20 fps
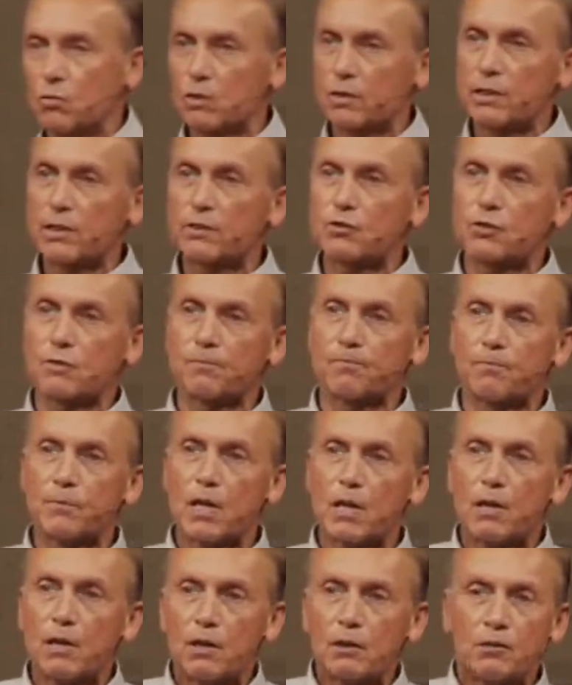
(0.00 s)
than religion.
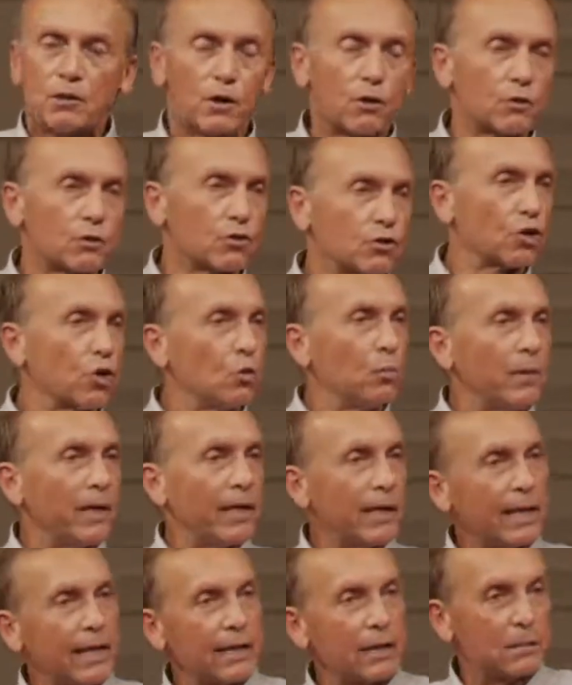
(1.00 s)
There are two
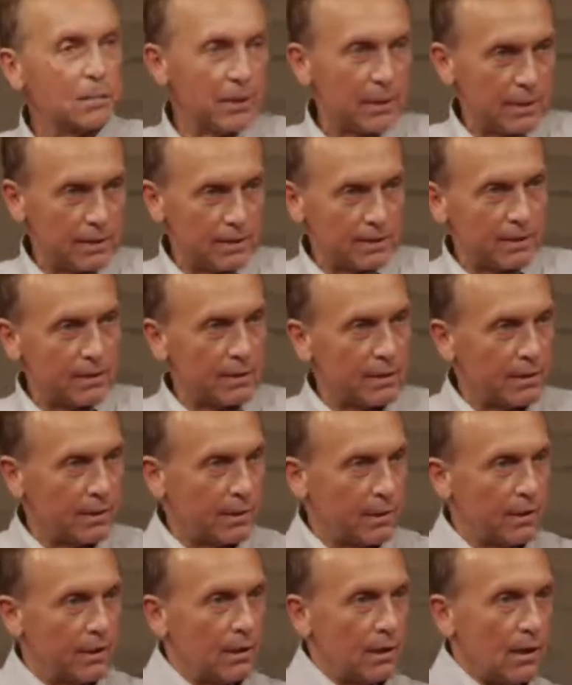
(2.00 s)
big enemies
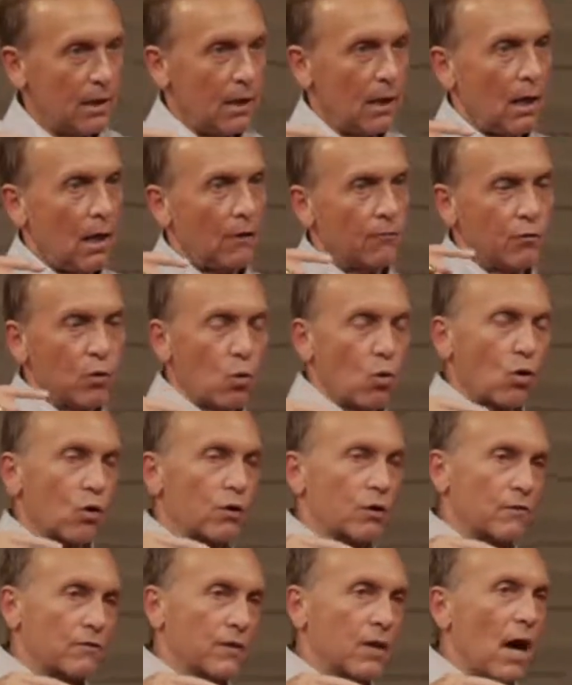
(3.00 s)
of the
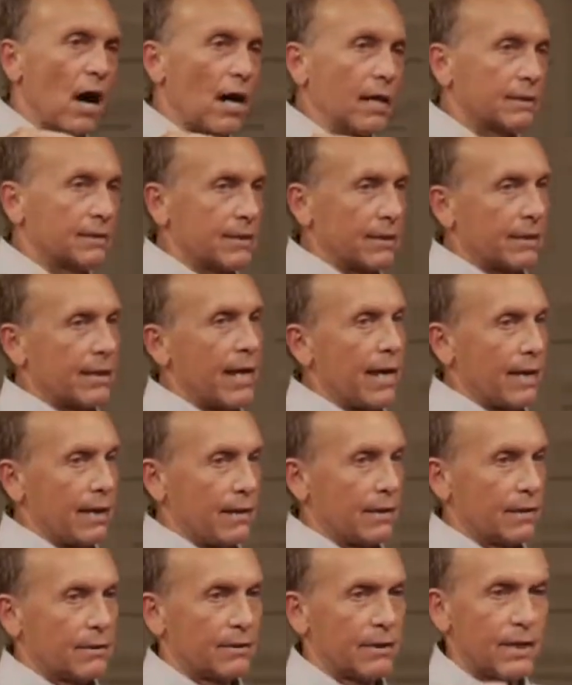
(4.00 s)
work of God
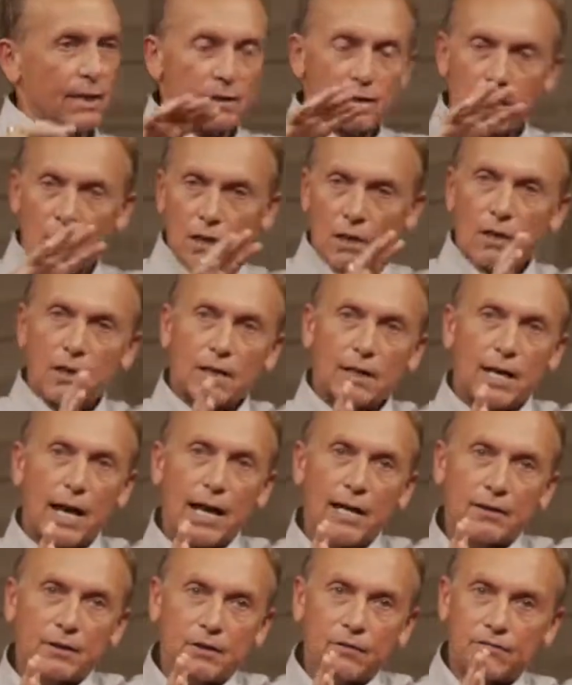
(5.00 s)
today that
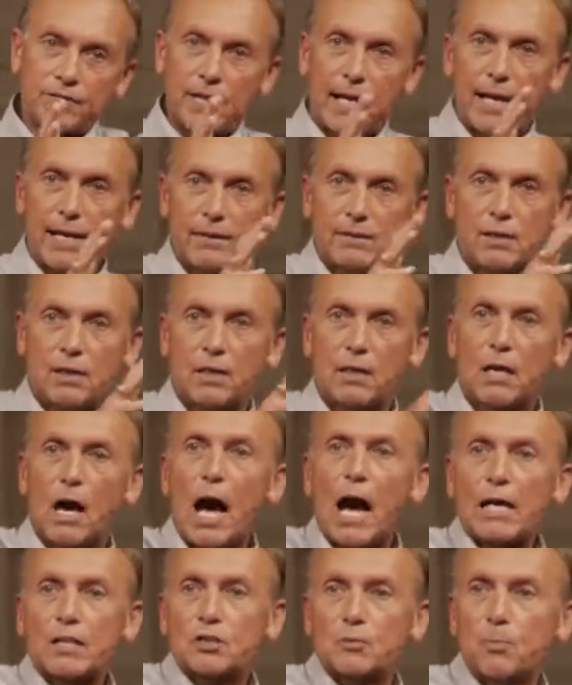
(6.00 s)
kind of take the
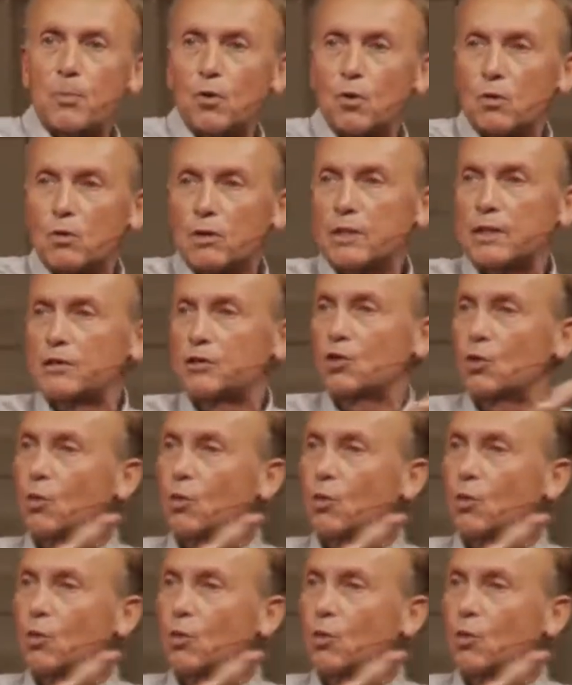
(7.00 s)
gospel